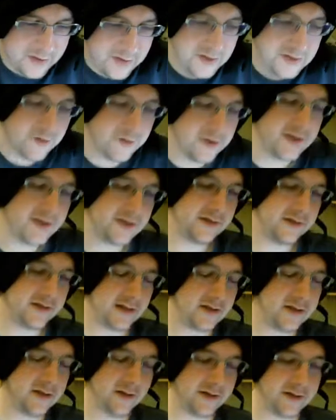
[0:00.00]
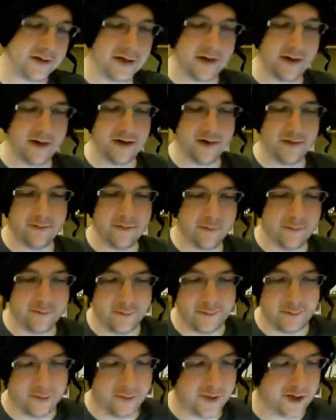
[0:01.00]
So these Hunter Killer
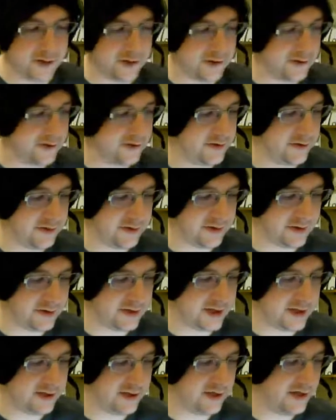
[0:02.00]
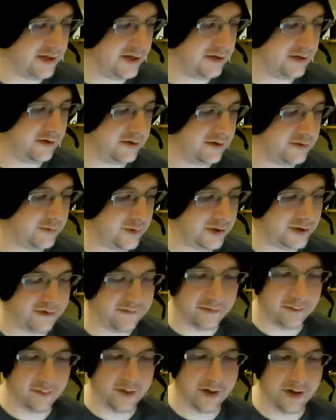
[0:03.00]
missions, the Shattered Legion
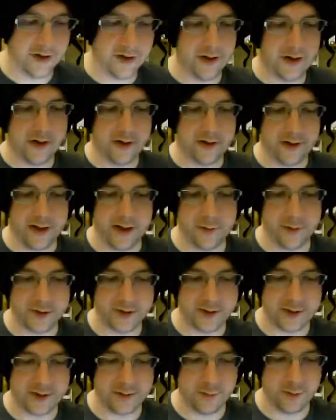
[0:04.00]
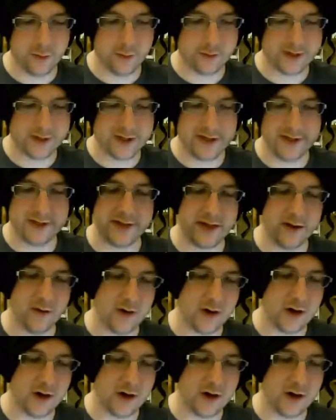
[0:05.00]
specific one, they were sent out